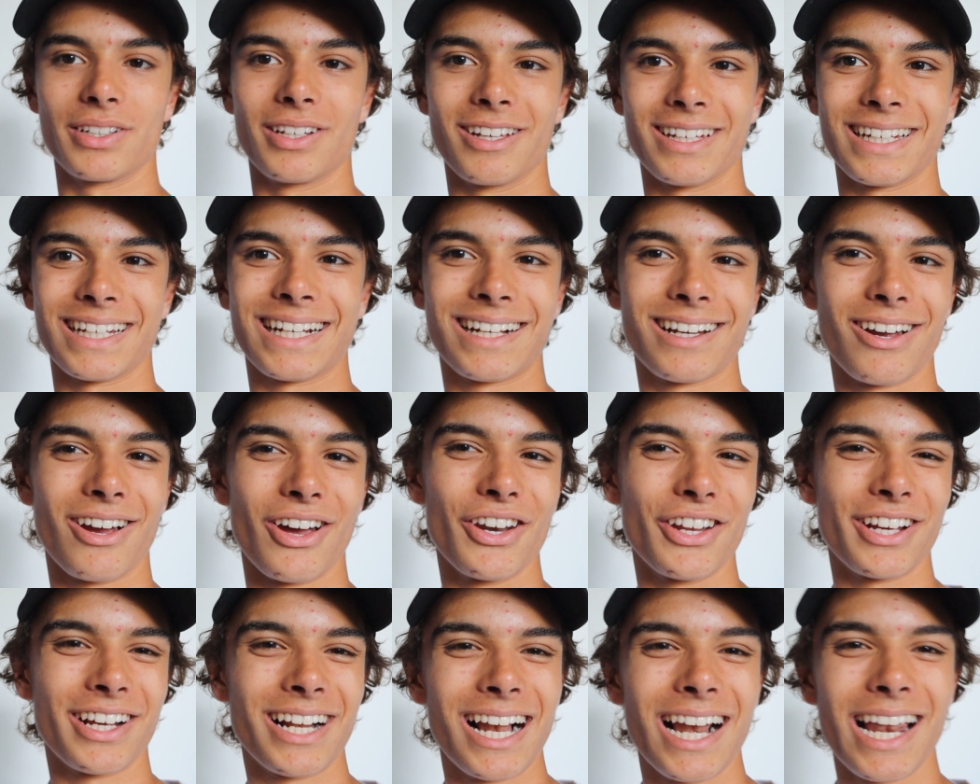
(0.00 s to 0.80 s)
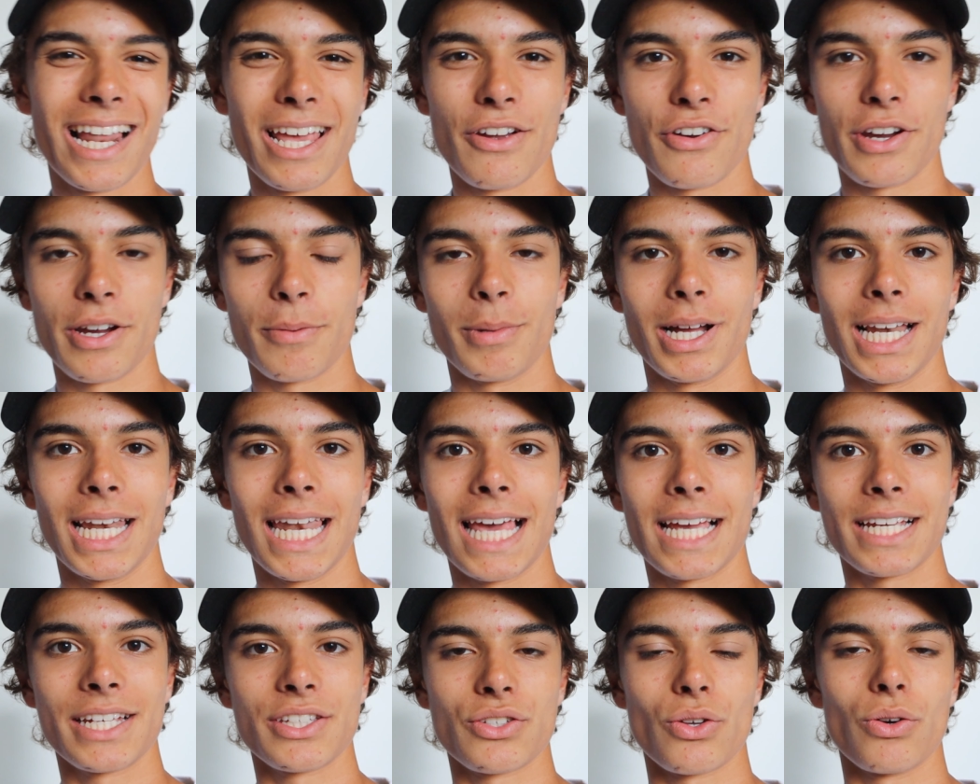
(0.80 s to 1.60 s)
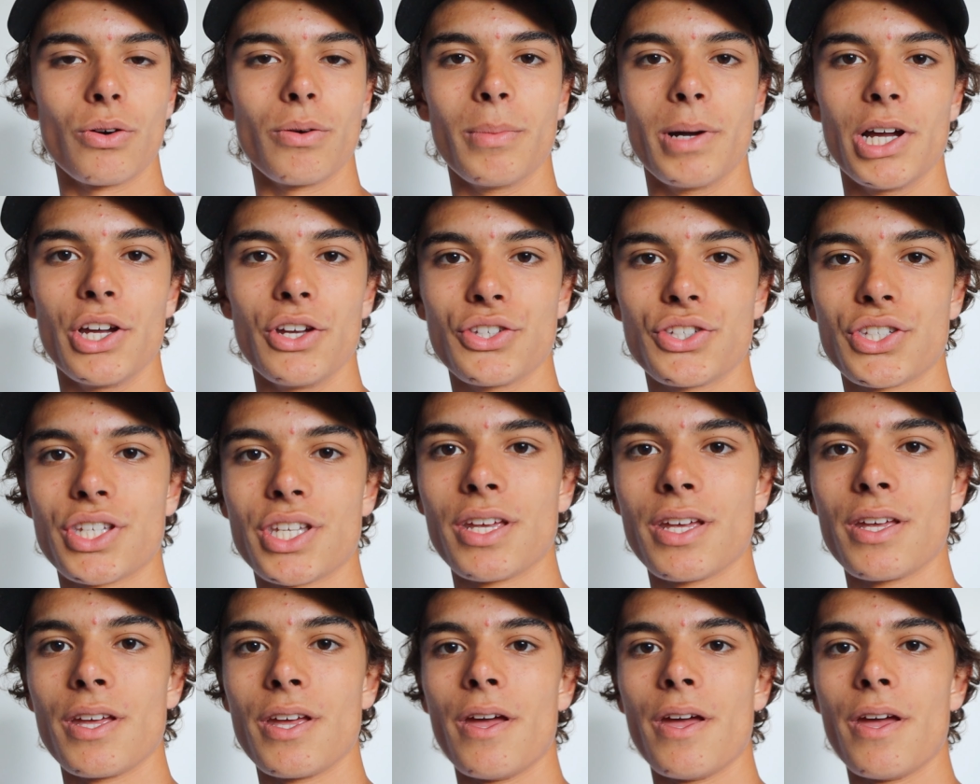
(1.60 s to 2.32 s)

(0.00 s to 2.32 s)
like kind of clearing my legs almost.